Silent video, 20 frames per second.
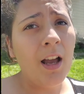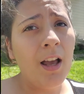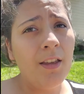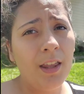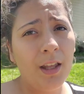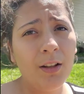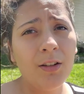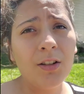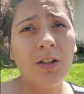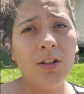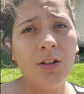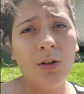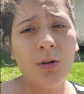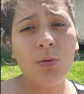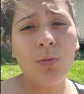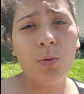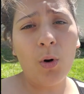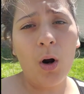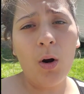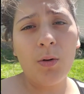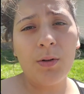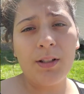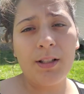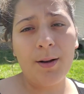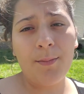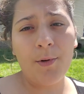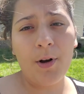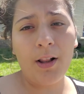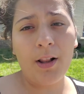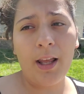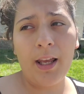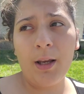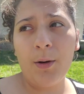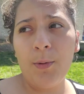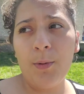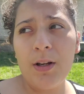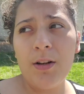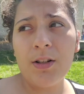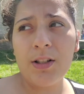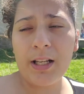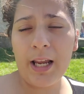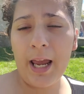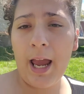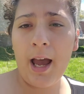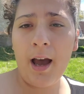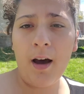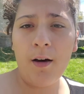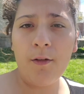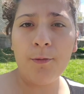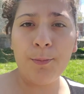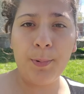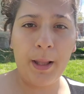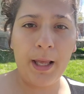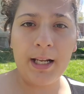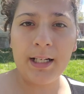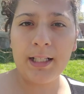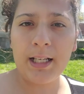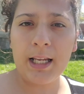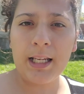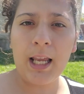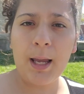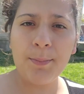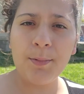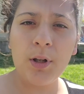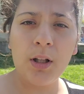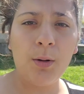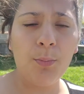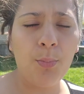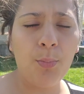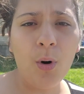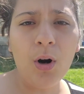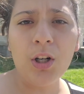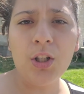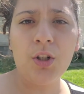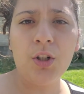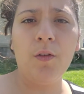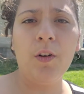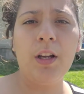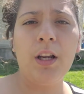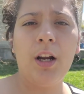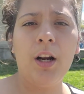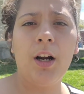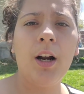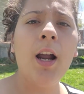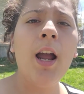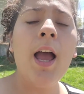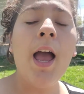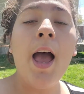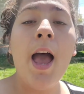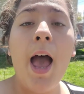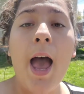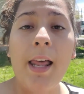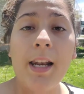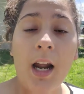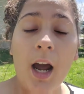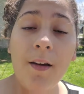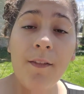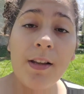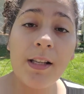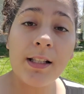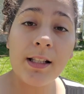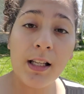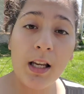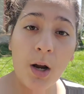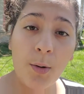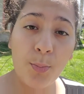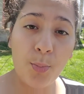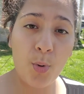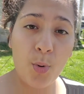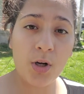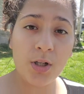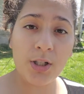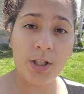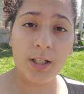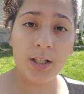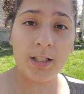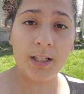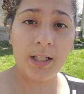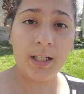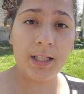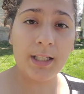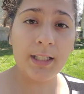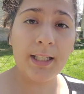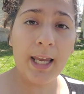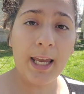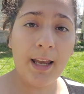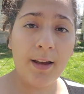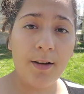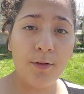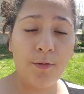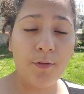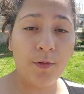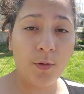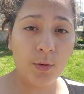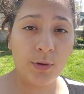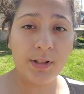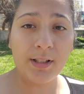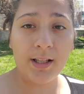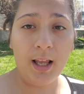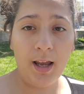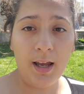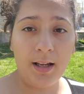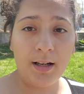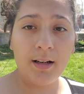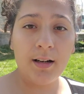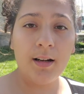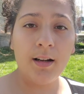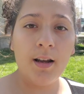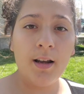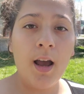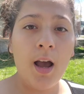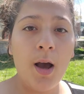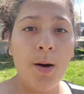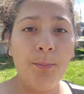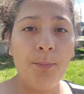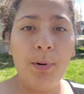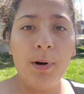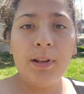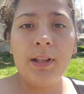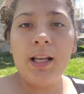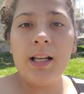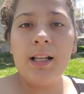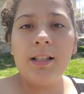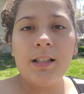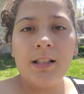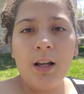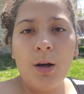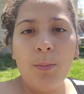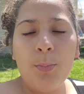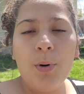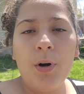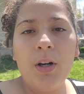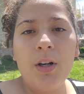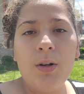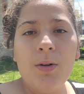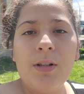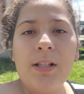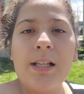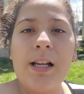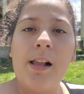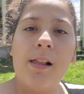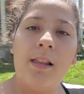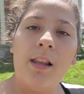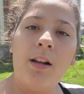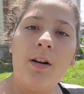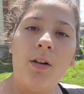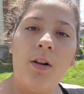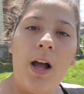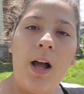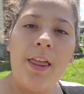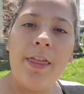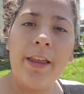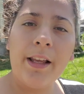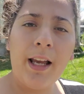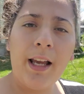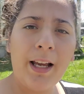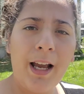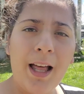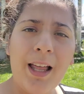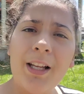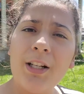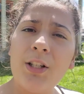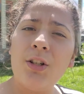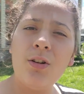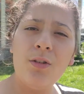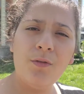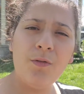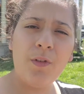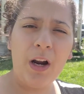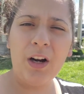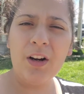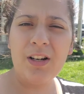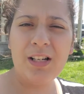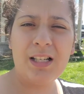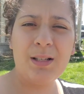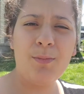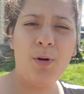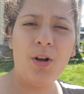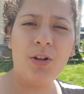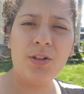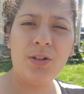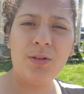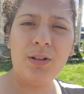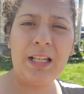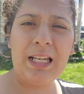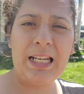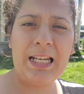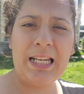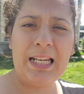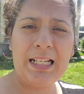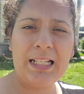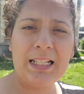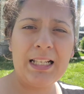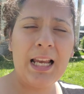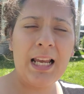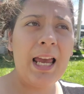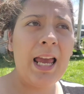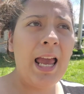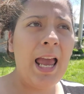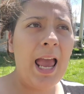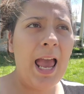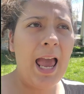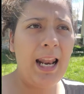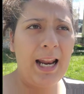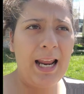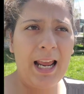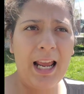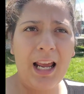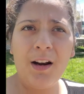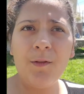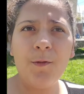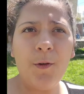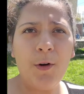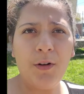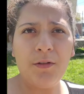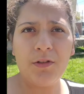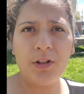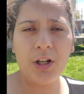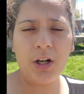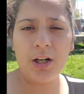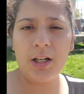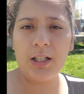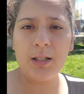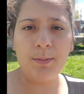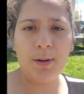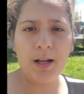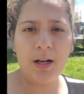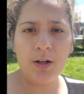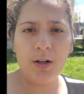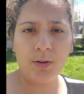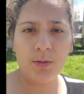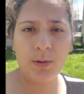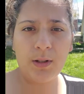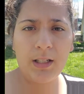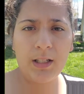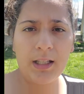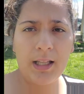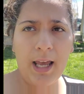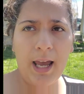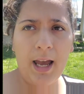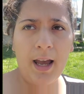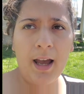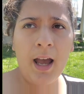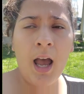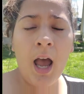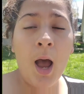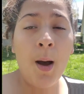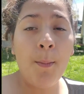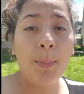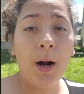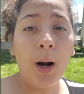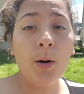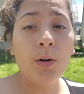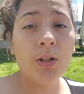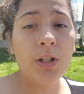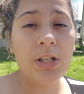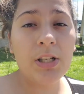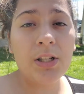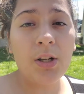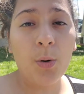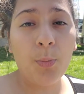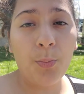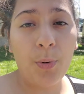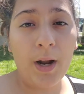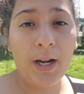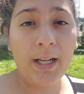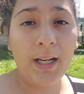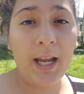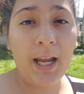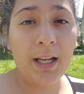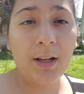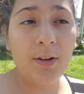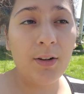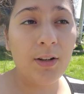they'll still grow somewhat. Like, we used to have plants that I kept on the porch over here, and obviously our porch doesn't get full sun, but they still produced a little. I think I got like 2 very small zucchinis and a handful of cherry tomatoes when we did that, but I was just so pregnant, I